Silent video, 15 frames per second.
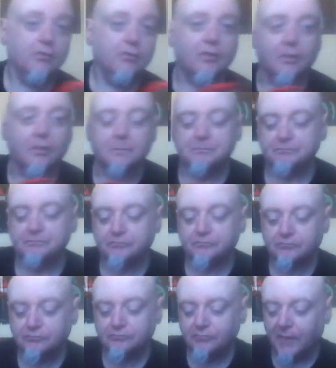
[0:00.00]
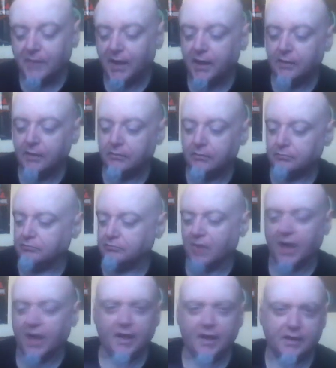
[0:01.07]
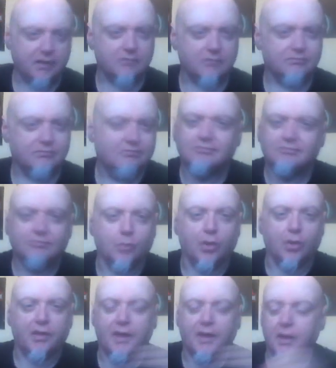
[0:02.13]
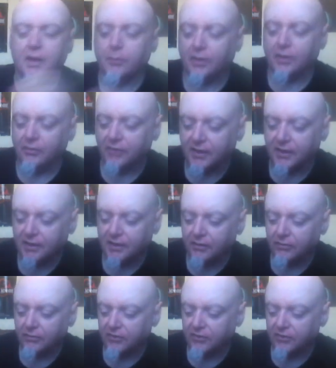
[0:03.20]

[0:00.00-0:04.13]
well. So, and I liked it. Whether anyone else liked it is